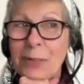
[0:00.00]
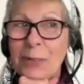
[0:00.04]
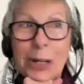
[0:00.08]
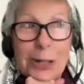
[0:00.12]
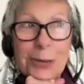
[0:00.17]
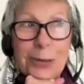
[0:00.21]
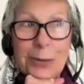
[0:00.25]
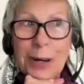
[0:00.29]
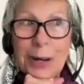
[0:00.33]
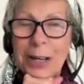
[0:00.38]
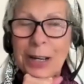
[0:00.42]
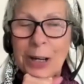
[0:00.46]

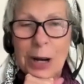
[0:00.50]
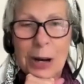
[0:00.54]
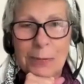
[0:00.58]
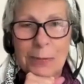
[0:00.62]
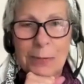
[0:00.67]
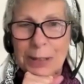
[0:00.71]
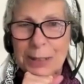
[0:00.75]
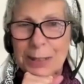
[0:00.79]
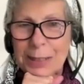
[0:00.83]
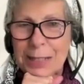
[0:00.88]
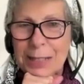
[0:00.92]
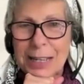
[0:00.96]
great
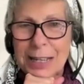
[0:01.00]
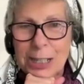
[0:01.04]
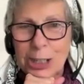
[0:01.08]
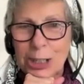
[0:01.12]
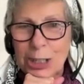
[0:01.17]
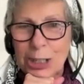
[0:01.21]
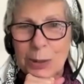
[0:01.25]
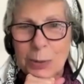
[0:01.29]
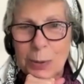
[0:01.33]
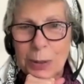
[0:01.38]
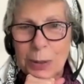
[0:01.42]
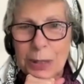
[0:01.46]

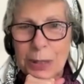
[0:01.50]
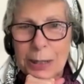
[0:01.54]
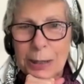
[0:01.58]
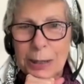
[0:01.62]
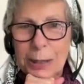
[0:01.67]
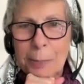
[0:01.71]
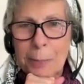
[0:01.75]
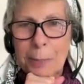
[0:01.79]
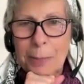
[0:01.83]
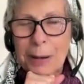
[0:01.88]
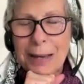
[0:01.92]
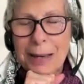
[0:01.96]
conversation with
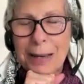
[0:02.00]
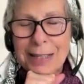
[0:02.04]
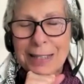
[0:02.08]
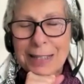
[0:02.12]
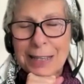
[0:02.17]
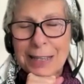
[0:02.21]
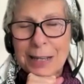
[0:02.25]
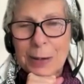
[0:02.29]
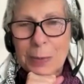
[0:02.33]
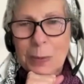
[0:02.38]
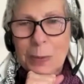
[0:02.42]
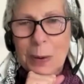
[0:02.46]
an
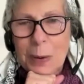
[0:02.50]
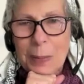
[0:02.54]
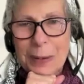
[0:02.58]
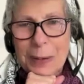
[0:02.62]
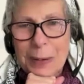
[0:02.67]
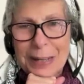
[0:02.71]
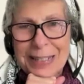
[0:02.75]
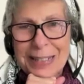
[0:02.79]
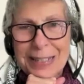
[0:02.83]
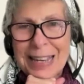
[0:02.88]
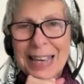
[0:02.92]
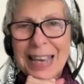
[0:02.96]
amazing
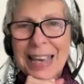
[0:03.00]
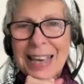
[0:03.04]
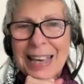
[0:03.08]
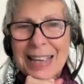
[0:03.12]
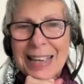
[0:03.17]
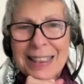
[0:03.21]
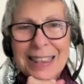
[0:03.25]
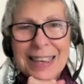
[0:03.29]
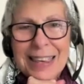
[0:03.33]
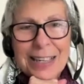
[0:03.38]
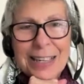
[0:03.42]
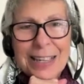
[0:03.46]
woman.
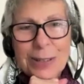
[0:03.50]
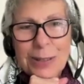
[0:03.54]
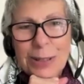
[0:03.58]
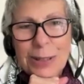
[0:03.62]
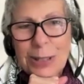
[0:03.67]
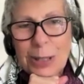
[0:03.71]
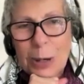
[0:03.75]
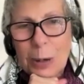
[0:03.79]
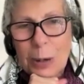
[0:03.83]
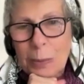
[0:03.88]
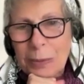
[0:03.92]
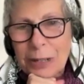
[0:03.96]
Thank you
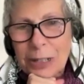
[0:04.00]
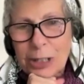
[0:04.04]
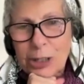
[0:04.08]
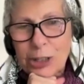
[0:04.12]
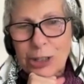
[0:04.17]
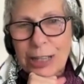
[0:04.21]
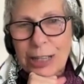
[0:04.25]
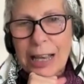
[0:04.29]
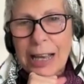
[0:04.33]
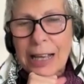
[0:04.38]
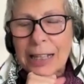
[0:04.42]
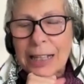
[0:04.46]
so much,
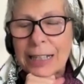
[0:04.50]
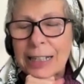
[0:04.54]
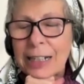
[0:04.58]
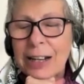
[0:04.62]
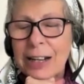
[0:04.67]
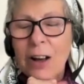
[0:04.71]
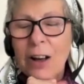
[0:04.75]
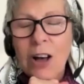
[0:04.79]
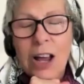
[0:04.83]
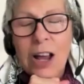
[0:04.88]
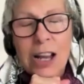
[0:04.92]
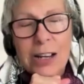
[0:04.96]
Sally.
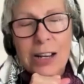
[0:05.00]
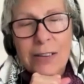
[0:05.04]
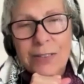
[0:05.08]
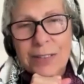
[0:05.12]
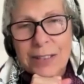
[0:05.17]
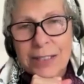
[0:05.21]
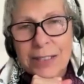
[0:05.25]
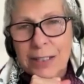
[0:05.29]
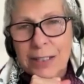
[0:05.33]
And all of this